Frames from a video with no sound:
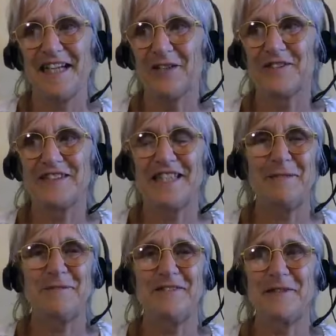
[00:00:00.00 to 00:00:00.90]
now
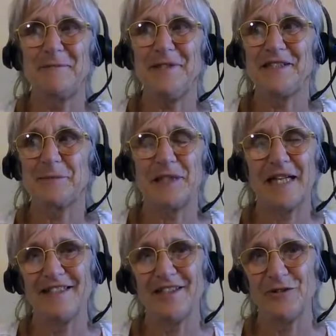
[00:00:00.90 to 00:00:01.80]
I'm giving meetings, but
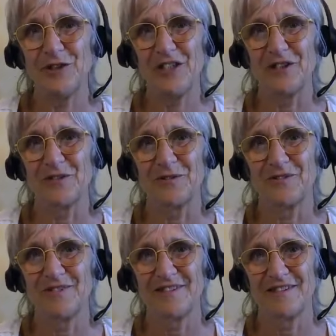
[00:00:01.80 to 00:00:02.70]
I don't
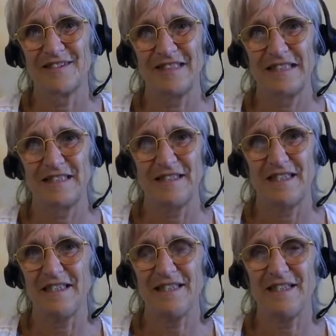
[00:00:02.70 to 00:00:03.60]
know.
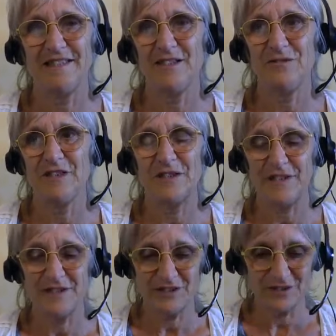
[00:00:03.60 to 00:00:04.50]
I, I don't know.
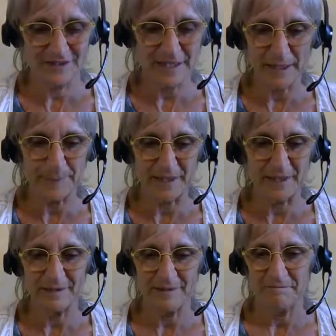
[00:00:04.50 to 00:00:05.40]
It's just
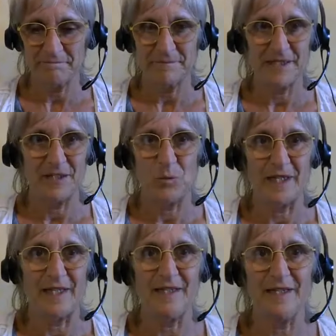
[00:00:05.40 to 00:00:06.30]
coming in a
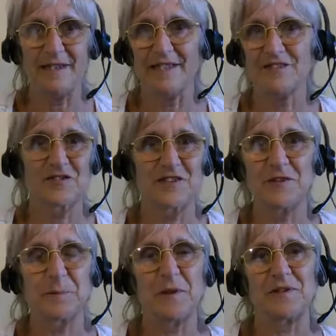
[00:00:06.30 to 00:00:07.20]
way, and there's a
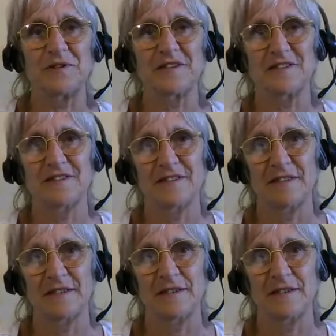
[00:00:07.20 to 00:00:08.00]
response.